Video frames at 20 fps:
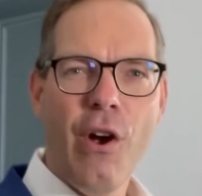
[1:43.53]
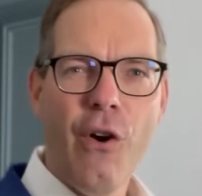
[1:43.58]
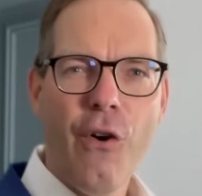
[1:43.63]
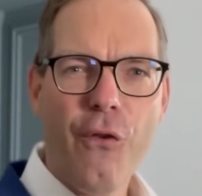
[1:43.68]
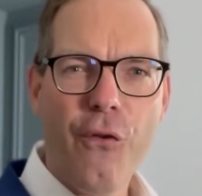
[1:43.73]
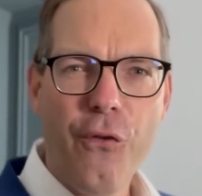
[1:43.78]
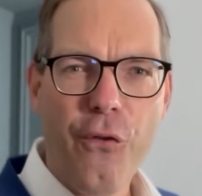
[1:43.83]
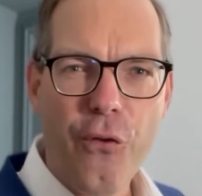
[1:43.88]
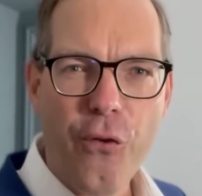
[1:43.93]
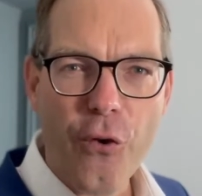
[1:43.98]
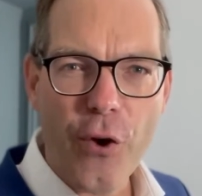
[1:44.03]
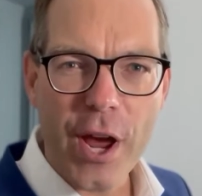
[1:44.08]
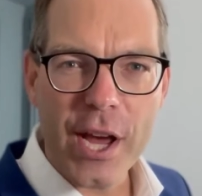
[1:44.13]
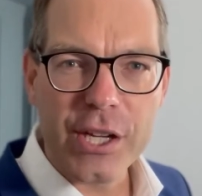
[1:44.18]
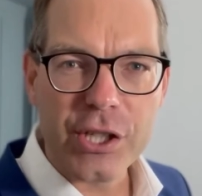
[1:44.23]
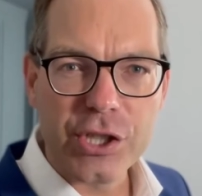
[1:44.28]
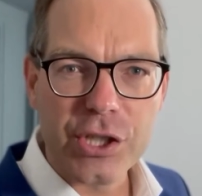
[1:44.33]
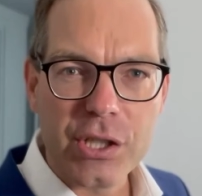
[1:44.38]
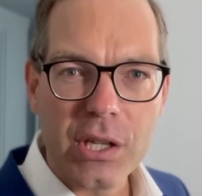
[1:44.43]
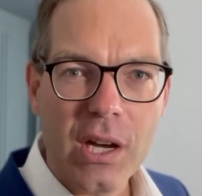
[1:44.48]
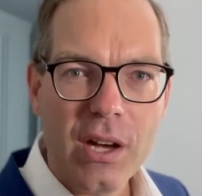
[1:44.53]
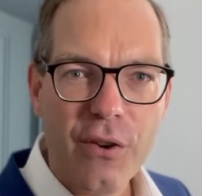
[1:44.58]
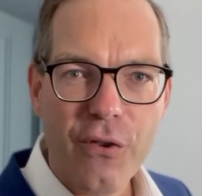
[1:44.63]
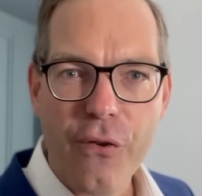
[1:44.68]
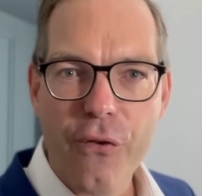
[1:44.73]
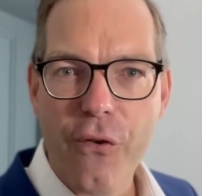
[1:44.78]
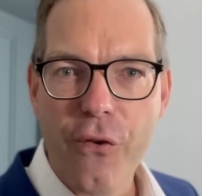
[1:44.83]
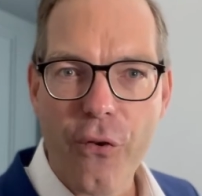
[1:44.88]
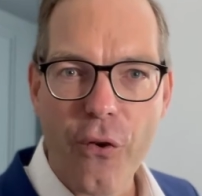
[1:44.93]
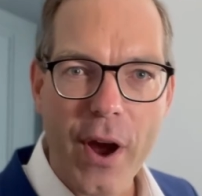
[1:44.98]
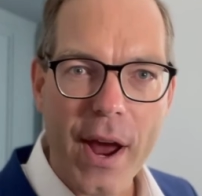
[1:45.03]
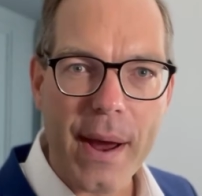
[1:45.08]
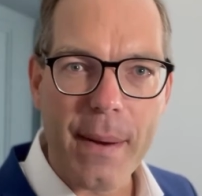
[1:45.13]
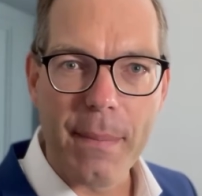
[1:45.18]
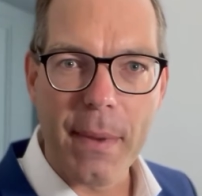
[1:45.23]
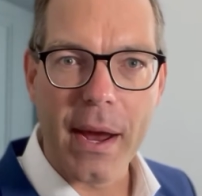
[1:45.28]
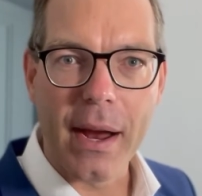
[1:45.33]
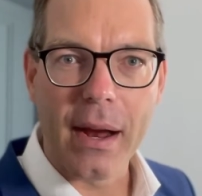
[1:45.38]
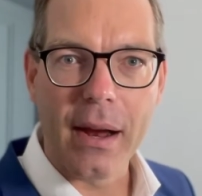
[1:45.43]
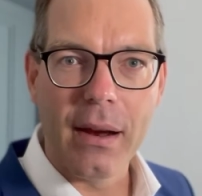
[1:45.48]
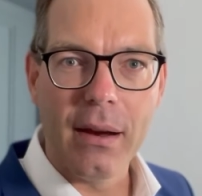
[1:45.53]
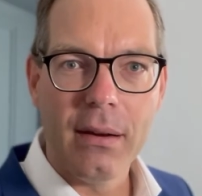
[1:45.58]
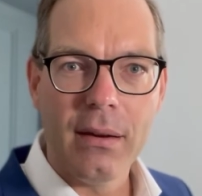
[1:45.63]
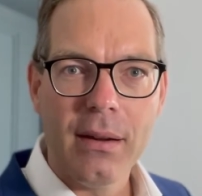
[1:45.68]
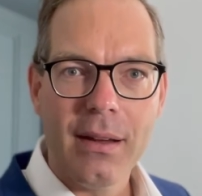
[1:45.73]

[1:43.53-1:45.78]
fresh framing.